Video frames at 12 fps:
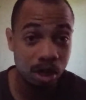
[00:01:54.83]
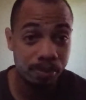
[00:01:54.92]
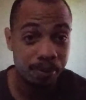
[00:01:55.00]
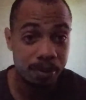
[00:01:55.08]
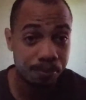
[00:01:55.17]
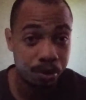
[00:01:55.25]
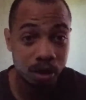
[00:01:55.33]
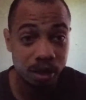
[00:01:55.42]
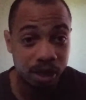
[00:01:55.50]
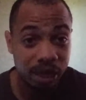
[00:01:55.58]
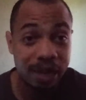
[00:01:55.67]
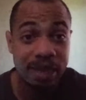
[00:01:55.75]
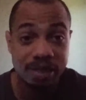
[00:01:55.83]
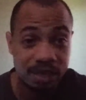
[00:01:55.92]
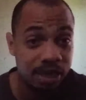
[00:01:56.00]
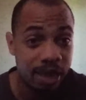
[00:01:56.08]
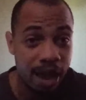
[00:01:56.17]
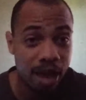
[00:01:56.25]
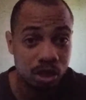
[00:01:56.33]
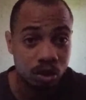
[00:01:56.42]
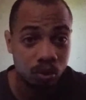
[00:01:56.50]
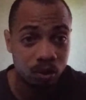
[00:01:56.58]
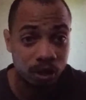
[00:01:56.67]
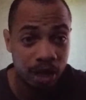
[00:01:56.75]
been put into the
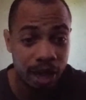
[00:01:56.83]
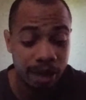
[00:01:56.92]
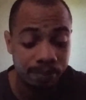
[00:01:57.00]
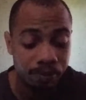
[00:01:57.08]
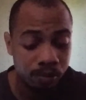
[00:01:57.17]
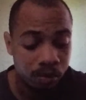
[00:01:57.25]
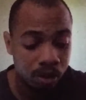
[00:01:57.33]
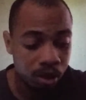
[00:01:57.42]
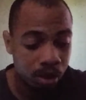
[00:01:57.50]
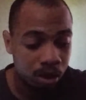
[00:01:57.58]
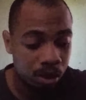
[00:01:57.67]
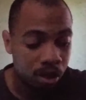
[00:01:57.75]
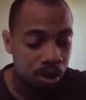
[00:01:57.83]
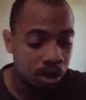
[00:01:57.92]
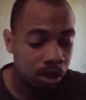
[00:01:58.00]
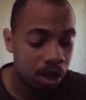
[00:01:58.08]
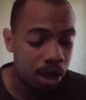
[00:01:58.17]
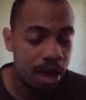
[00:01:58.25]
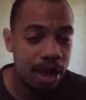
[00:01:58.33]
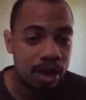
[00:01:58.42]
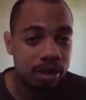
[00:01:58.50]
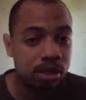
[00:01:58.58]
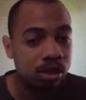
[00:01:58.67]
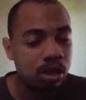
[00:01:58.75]
actual game.
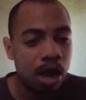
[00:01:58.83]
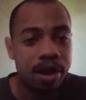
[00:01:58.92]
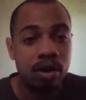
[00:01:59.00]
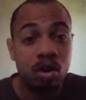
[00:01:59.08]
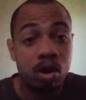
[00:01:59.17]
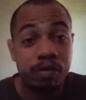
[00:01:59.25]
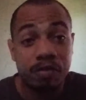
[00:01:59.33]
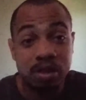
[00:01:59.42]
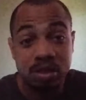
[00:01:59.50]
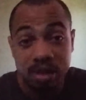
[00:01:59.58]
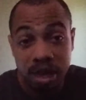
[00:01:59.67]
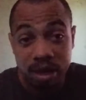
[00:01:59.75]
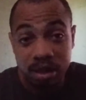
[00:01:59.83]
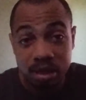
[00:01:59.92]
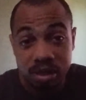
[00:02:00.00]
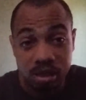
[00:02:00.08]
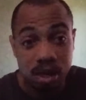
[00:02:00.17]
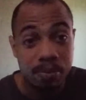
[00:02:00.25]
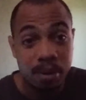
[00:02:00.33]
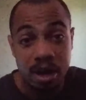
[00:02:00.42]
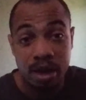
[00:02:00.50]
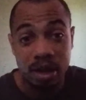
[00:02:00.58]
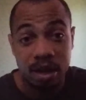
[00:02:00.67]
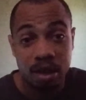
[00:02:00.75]
And I don't know if I stated this in
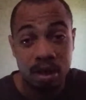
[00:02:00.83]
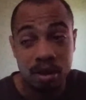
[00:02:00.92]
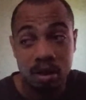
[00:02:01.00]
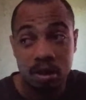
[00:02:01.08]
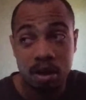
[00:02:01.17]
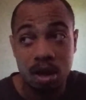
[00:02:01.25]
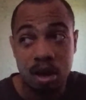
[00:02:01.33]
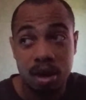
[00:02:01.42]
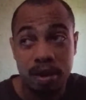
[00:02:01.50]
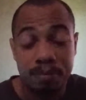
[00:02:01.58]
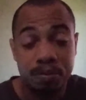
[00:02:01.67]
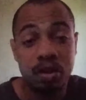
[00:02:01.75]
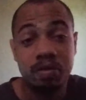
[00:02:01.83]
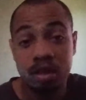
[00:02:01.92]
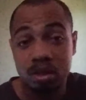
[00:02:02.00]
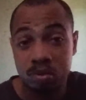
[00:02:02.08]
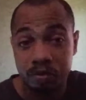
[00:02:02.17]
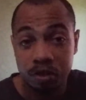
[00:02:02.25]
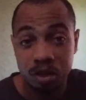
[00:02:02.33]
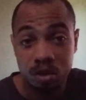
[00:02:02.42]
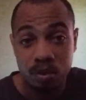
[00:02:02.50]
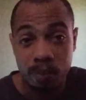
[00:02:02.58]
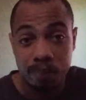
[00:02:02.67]
my previous review,